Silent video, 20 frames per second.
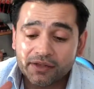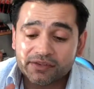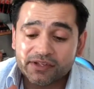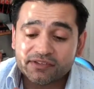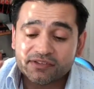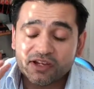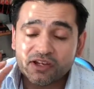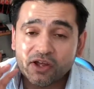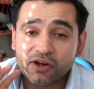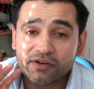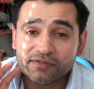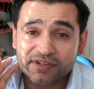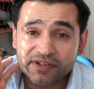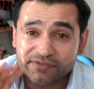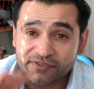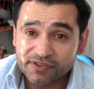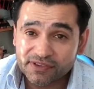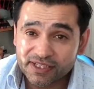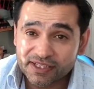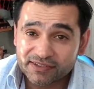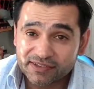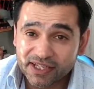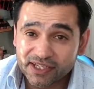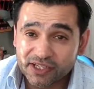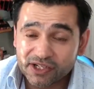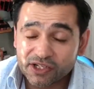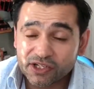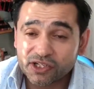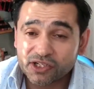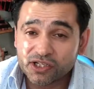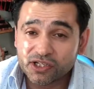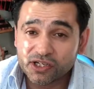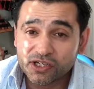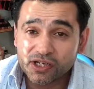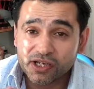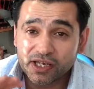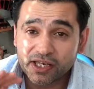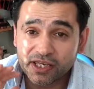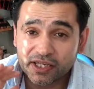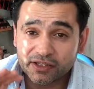There's a lot of different things that can
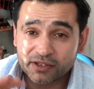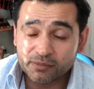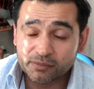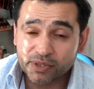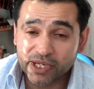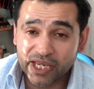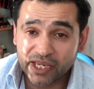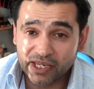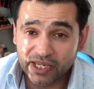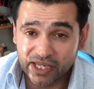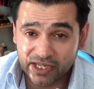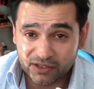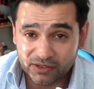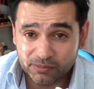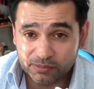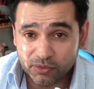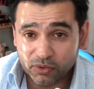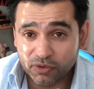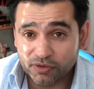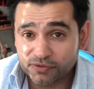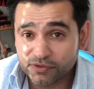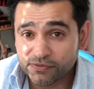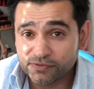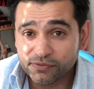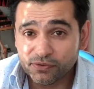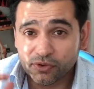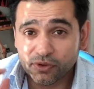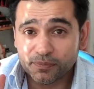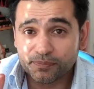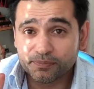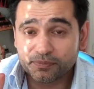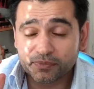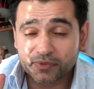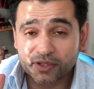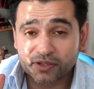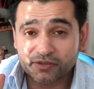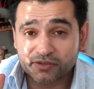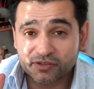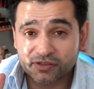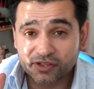occur in the ball of the foot,
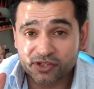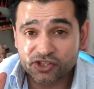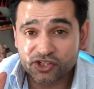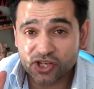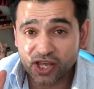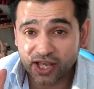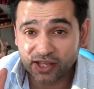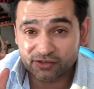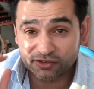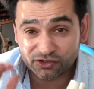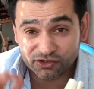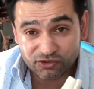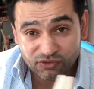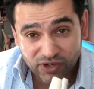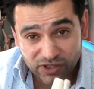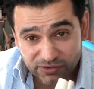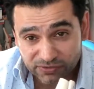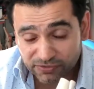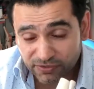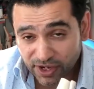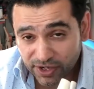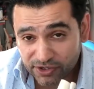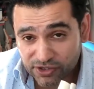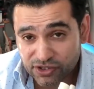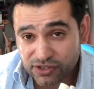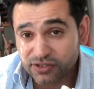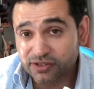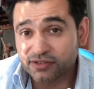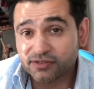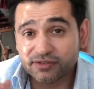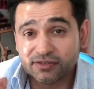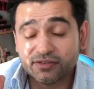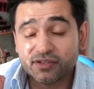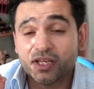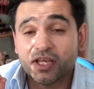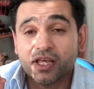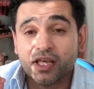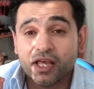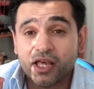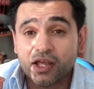such as stress fractures.
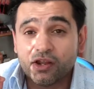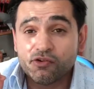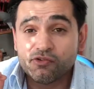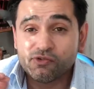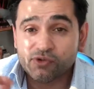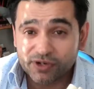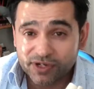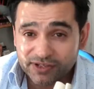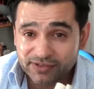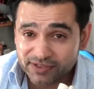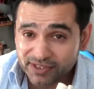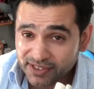Runners